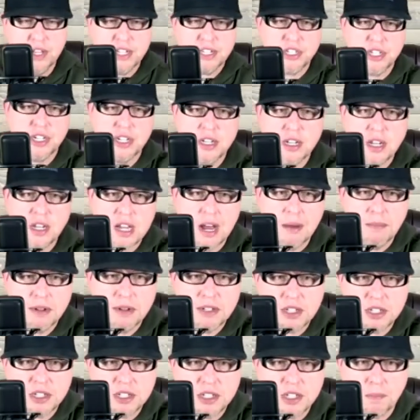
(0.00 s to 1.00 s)
shouldn't come as
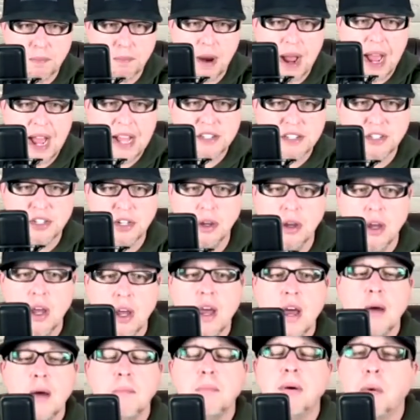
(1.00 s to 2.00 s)
a surprise to you.
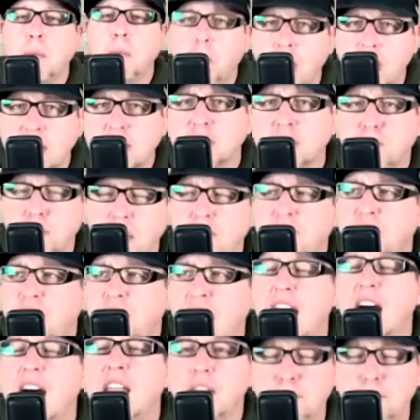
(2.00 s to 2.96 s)
But what's profound